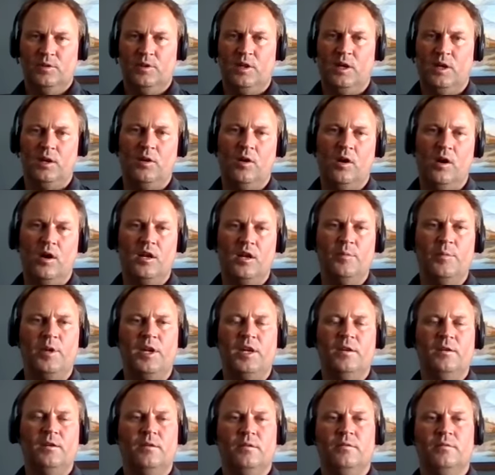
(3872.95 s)
Agronomy
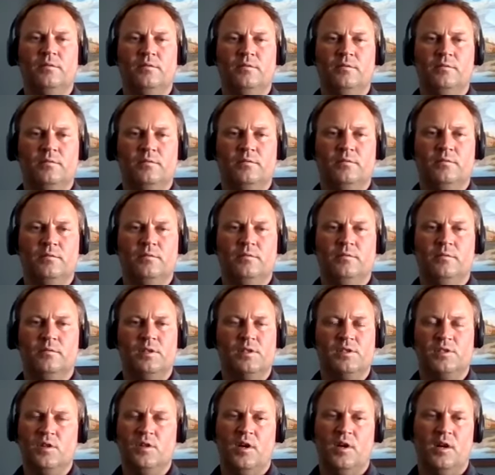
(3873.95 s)

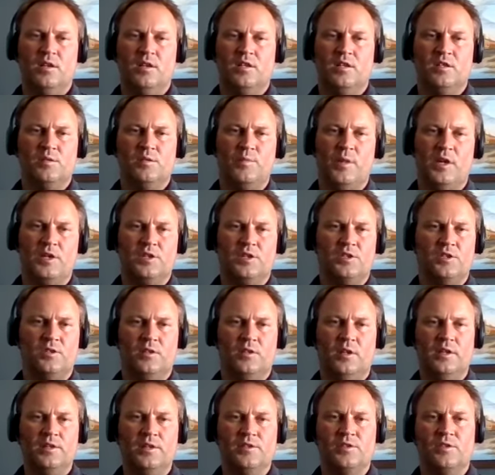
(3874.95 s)
is not a
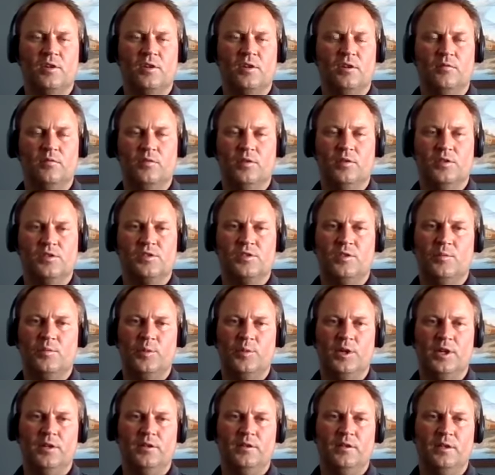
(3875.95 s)
specialized service to
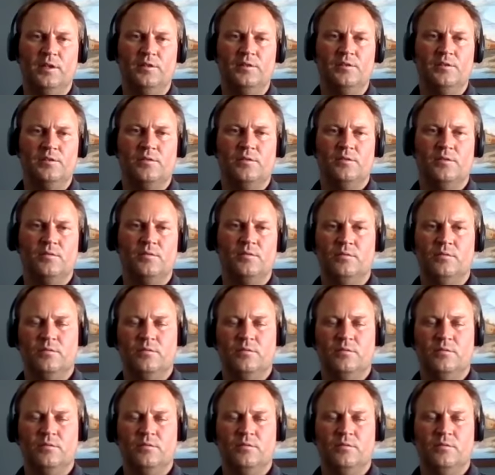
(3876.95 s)
me. It's